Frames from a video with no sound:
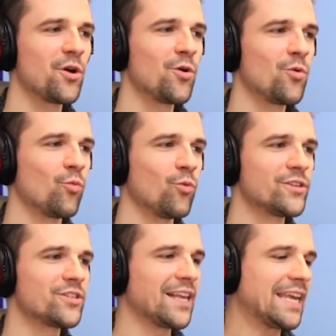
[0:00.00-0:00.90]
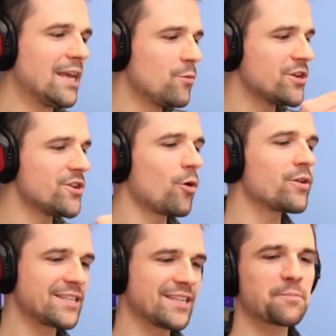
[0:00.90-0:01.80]
was like he would
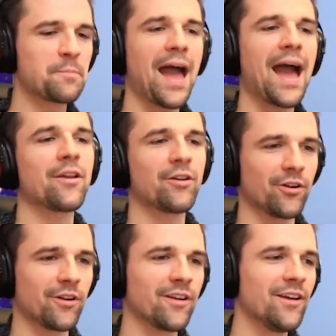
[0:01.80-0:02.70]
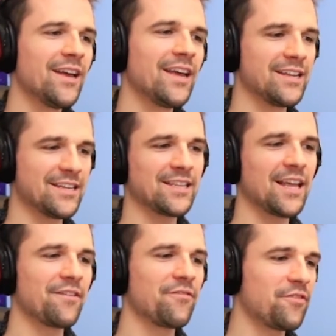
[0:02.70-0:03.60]
notice this pattern in his
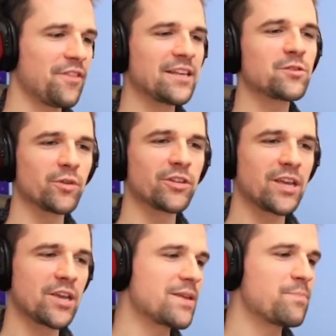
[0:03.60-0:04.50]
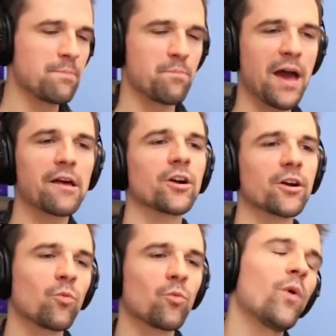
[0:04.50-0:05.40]
life of things would be better
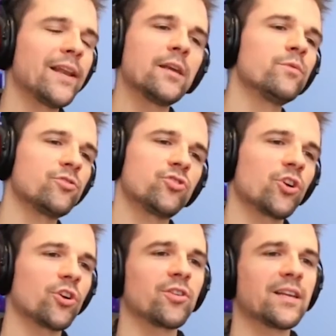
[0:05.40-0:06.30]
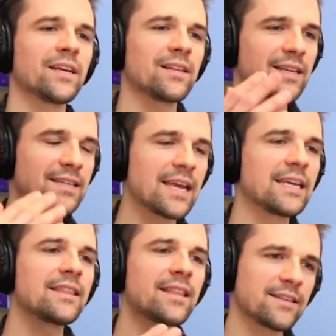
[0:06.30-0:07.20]
when he was journaling, like
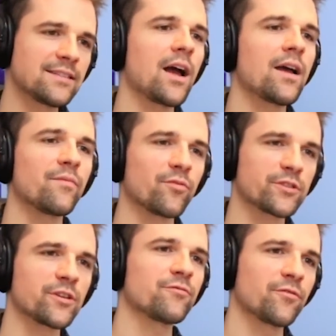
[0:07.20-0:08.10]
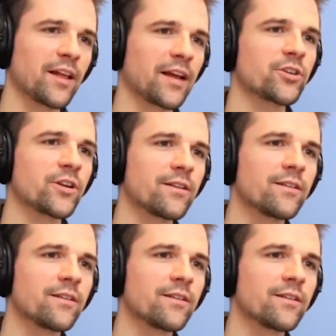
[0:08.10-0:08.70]
taking that time for self-reflection.